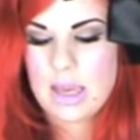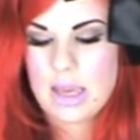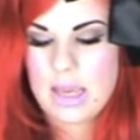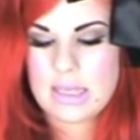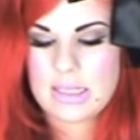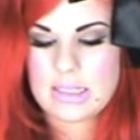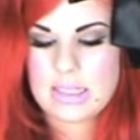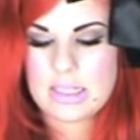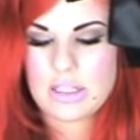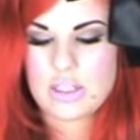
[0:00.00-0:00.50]

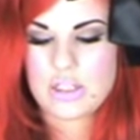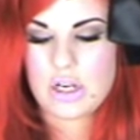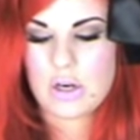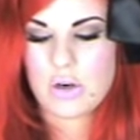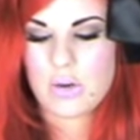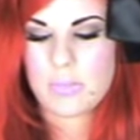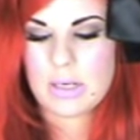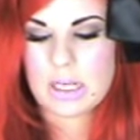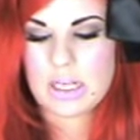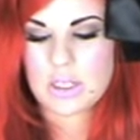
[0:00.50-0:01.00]
is this
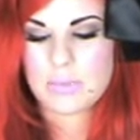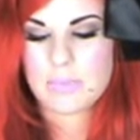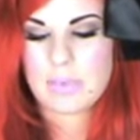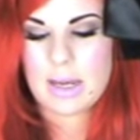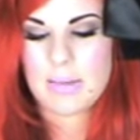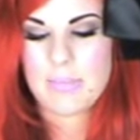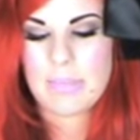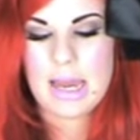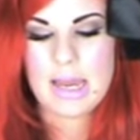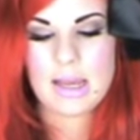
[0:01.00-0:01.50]
gel blush
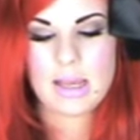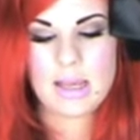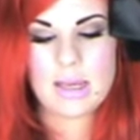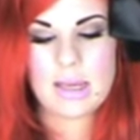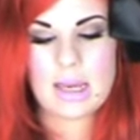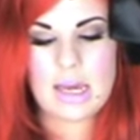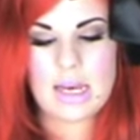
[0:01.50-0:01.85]
by MAC,